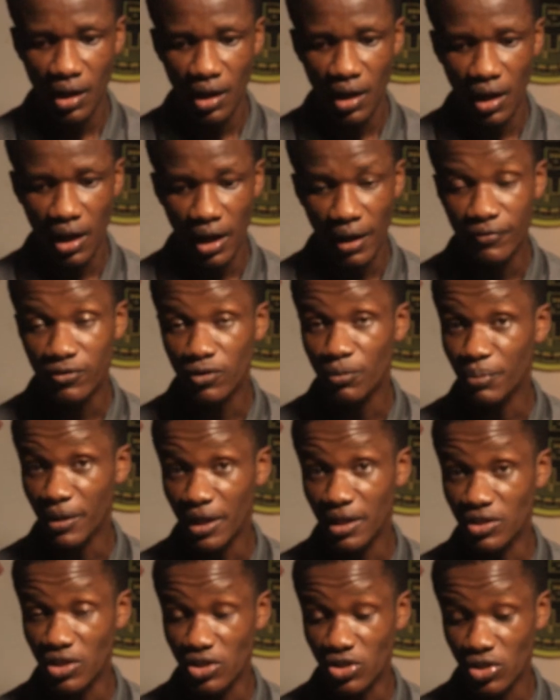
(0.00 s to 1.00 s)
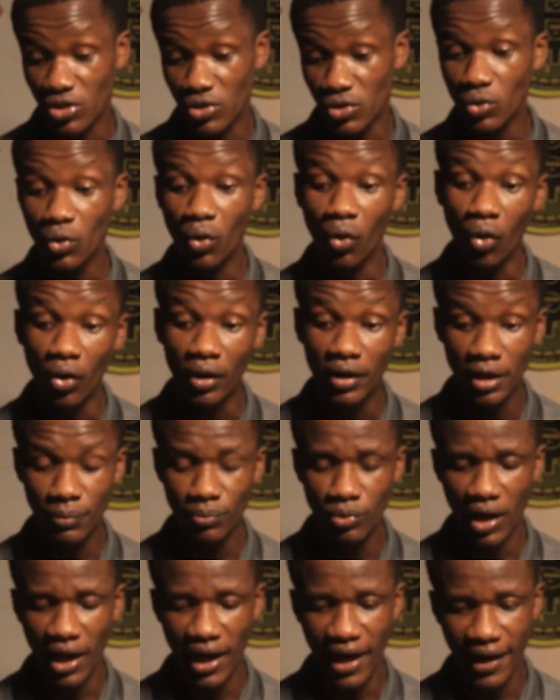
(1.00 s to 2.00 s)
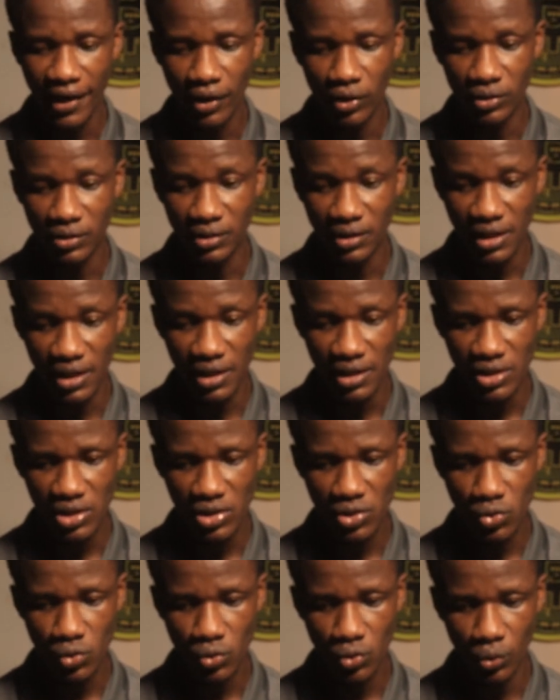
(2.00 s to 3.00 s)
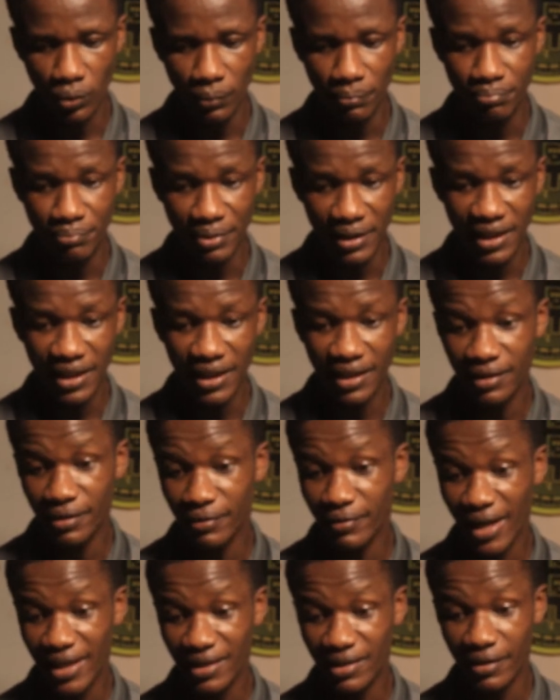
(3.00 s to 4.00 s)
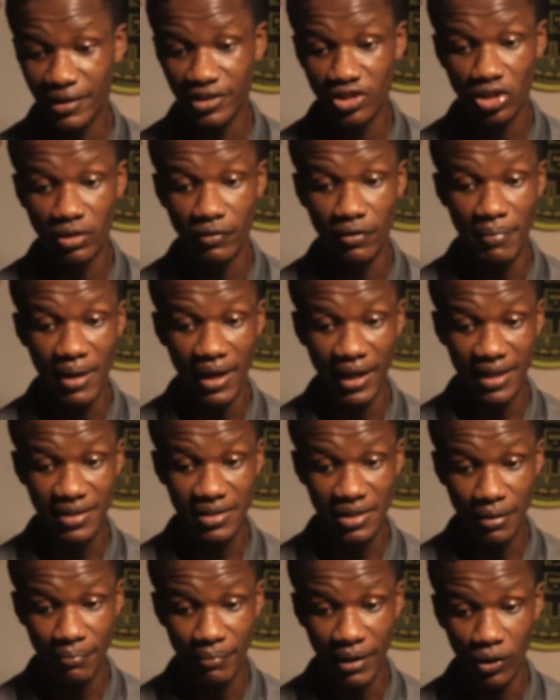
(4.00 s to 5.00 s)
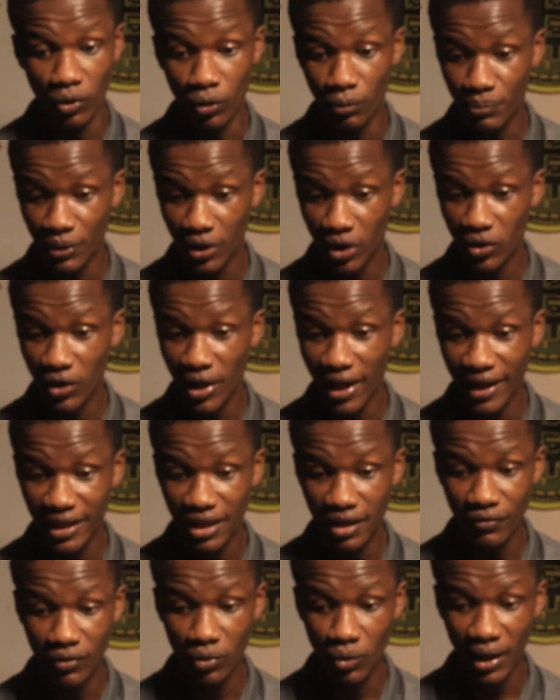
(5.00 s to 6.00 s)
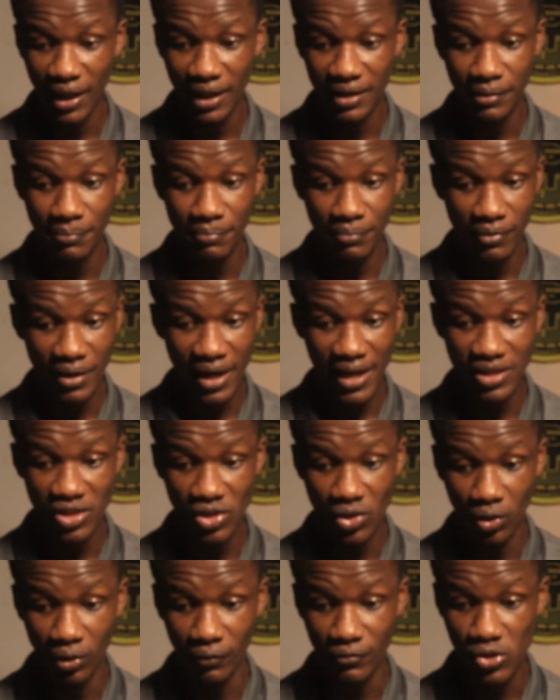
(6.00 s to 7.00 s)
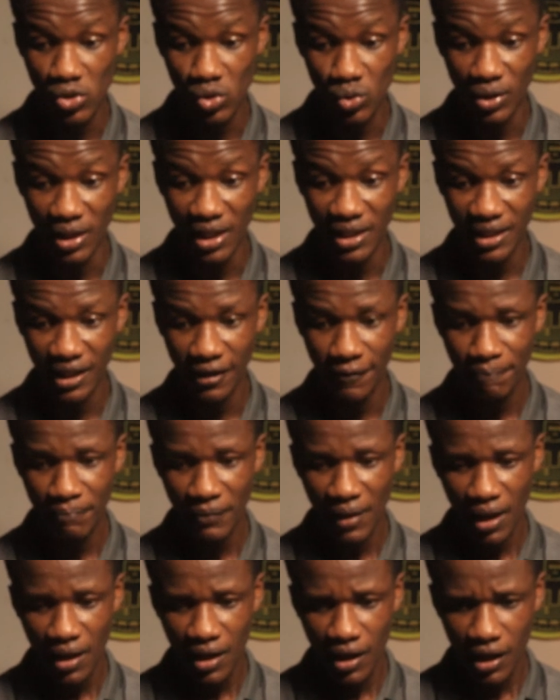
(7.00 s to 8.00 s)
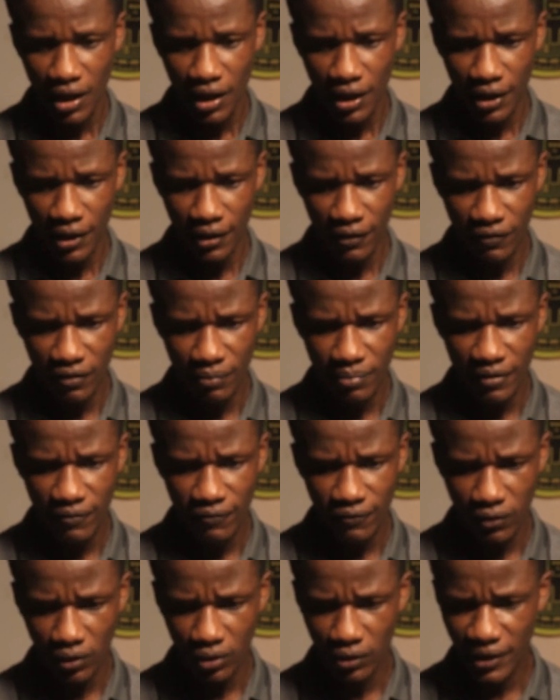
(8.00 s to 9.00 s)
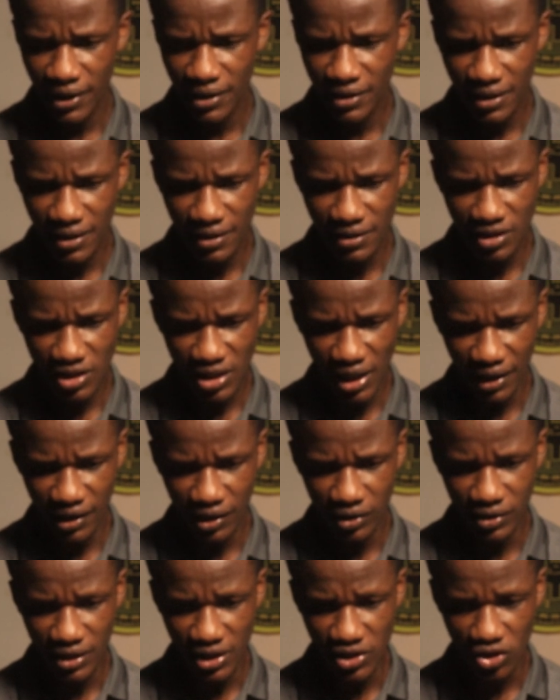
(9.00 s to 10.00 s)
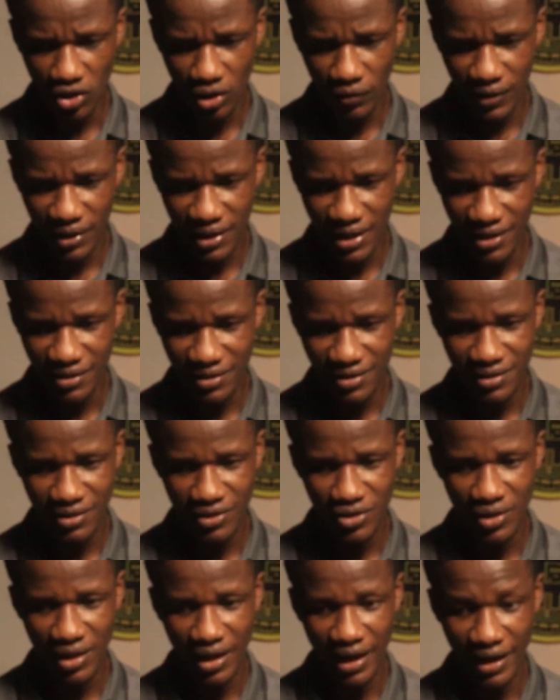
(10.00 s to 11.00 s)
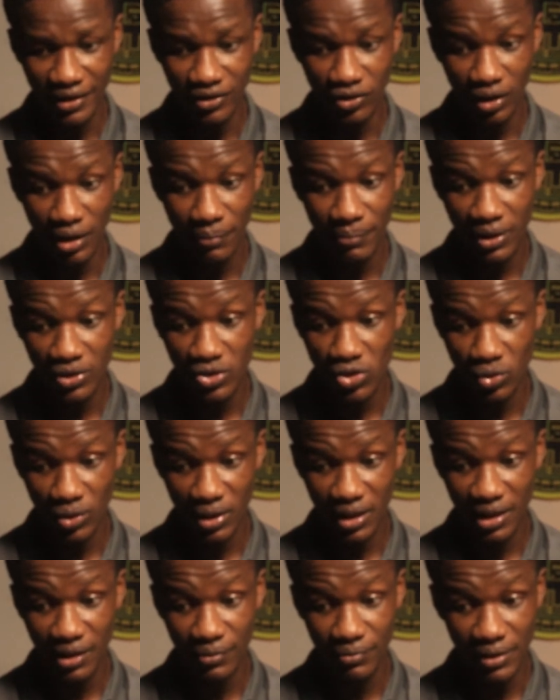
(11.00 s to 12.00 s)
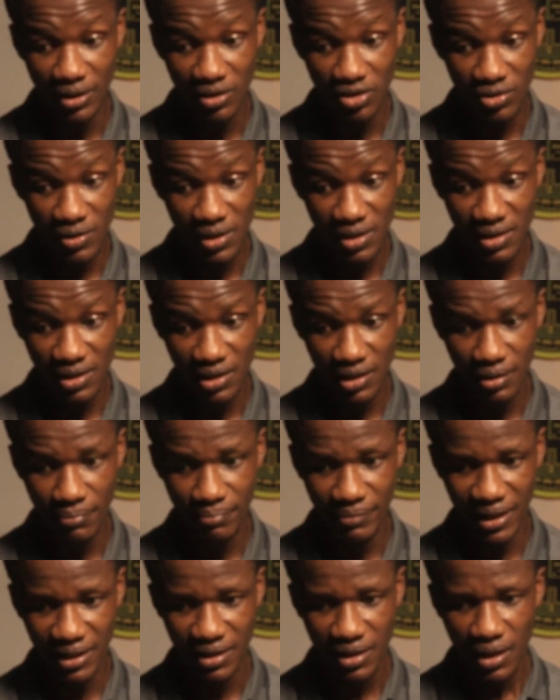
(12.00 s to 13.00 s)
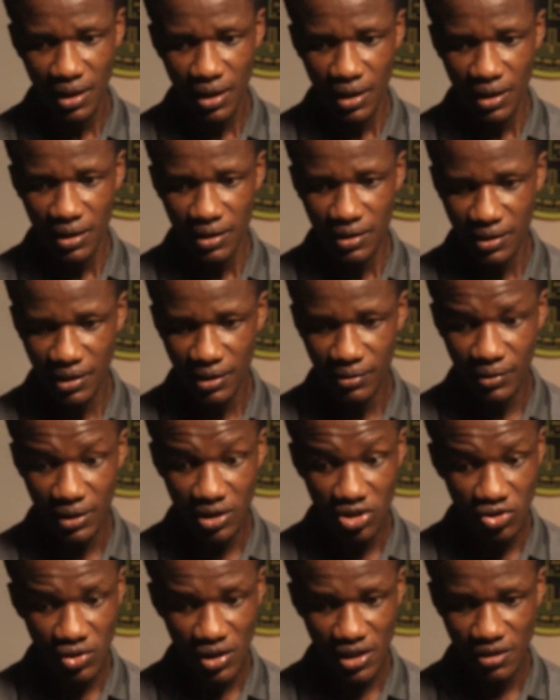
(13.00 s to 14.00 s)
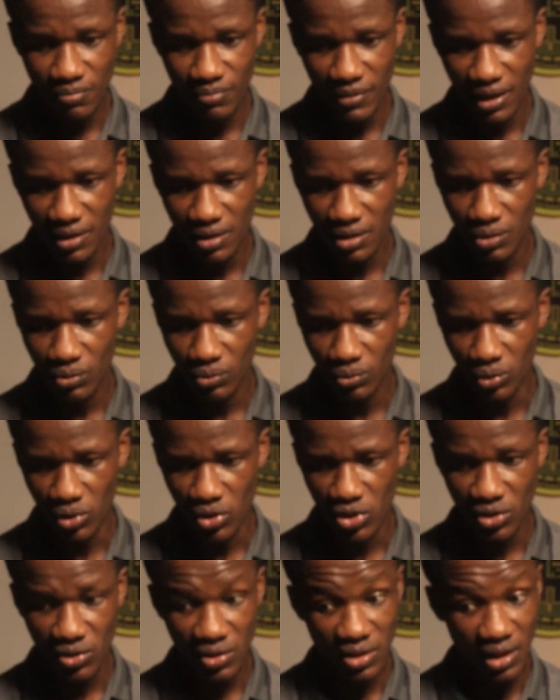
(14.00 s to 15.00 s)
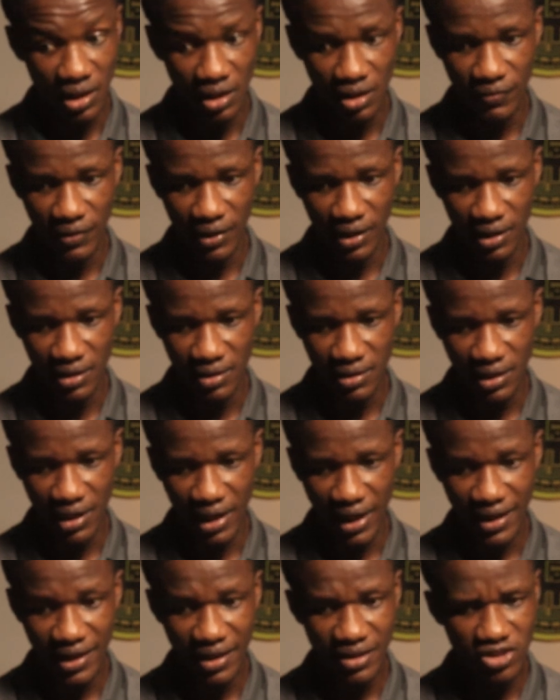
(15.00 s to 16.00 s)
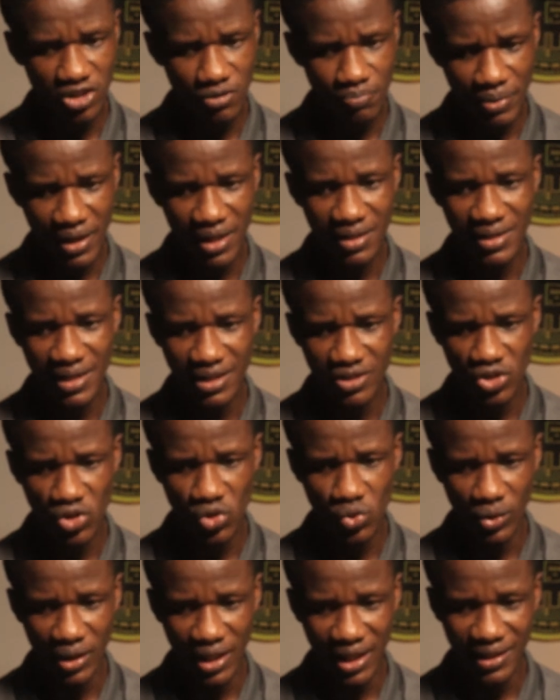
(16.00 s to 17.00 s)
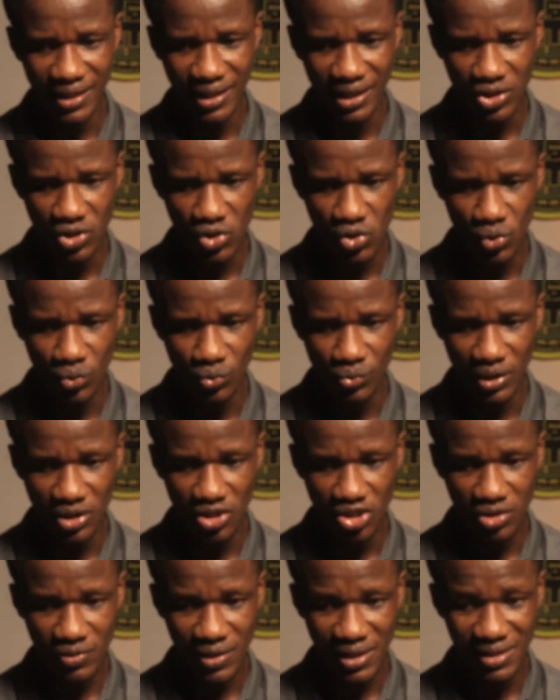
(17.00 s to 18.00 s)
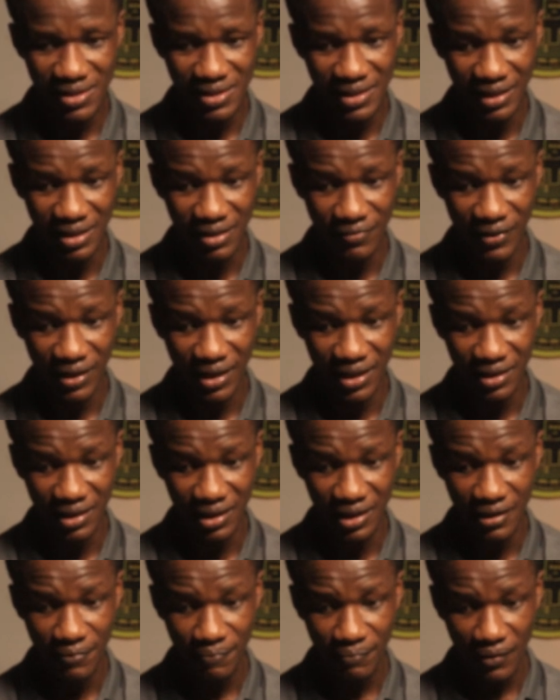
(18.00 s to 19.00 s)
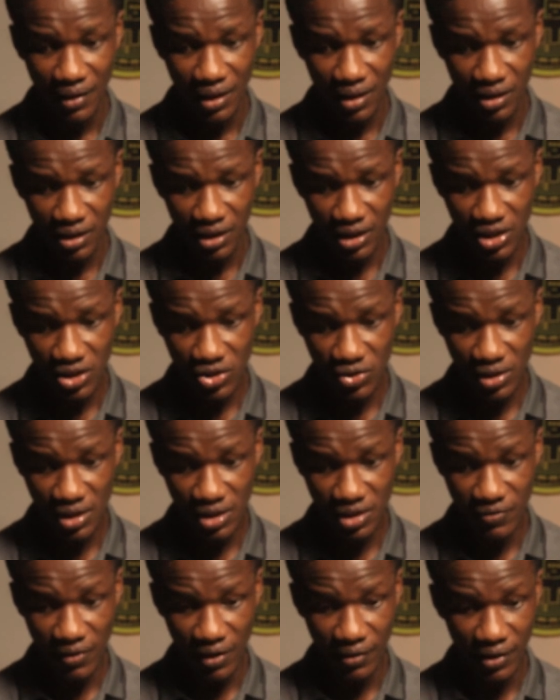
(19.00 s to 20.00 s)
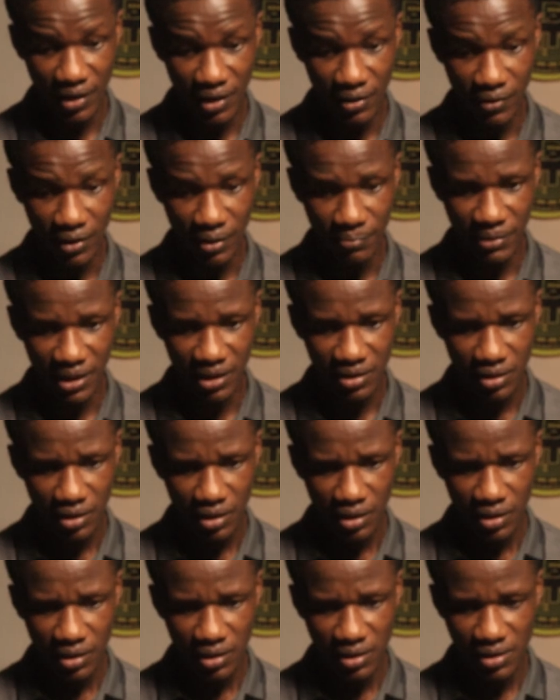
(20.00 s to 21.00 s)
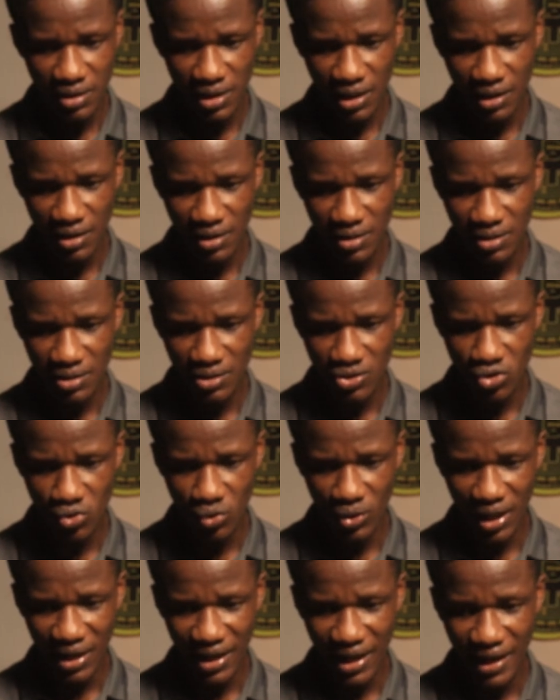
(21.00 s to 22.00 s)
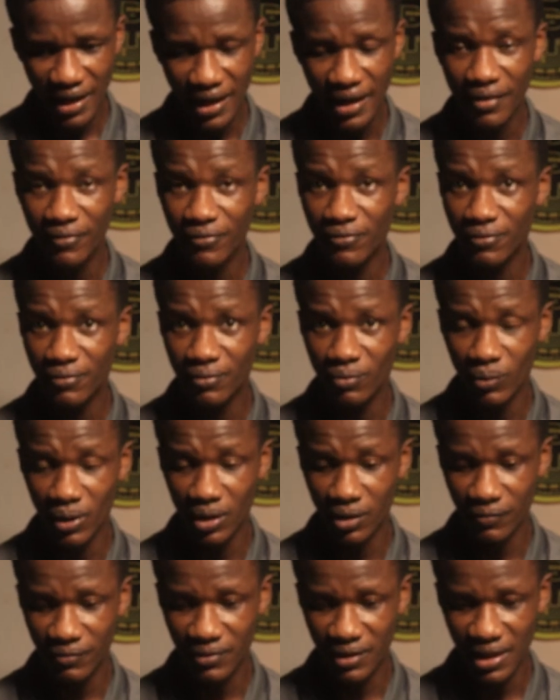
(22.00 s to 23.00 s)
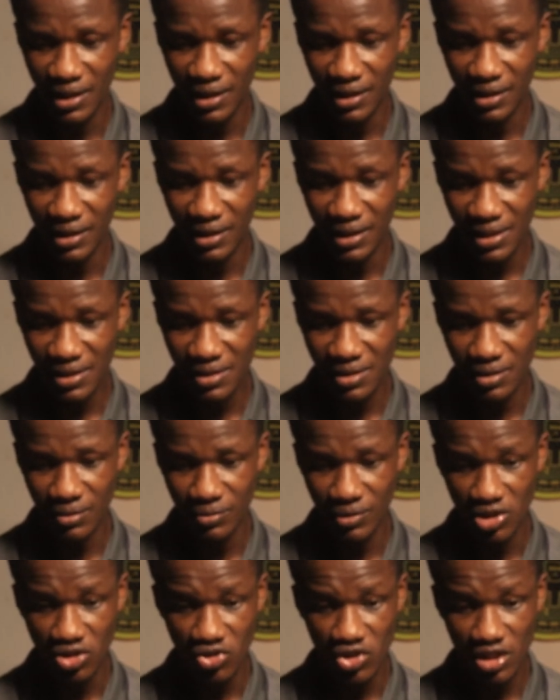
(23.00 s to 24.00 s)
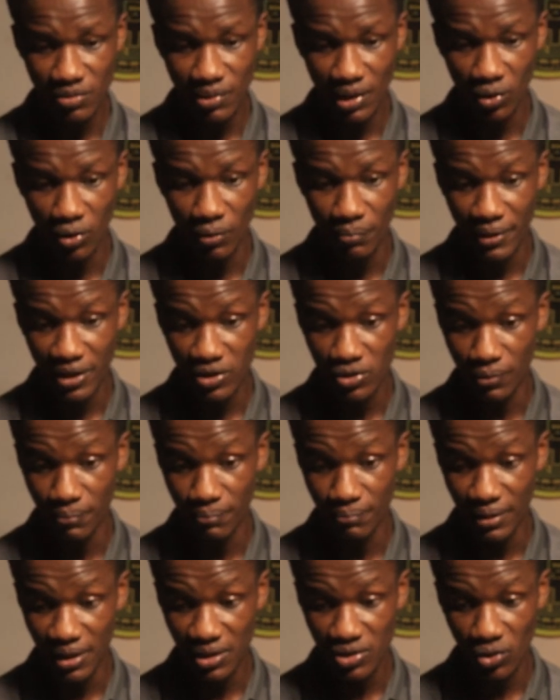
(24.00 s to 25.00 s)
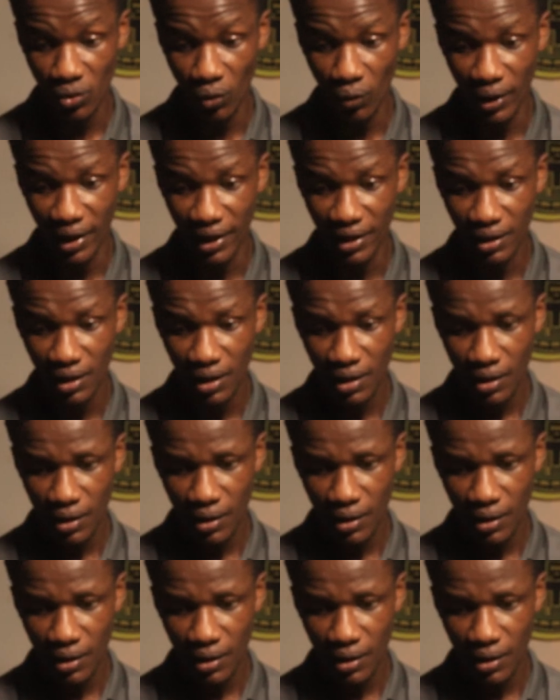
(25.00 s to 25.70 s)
have to pay attention to, or keep your eye on this to be in the right direction of the market, in my opinion. And if you look at the price of Solana, if you've been following this channel, you discover that I talk about Solana retracing, but the retracement was not significant. I expected Solana to retrace significantly into this very area, but you see, Solana have one of the least retracement compared to Bitcoin.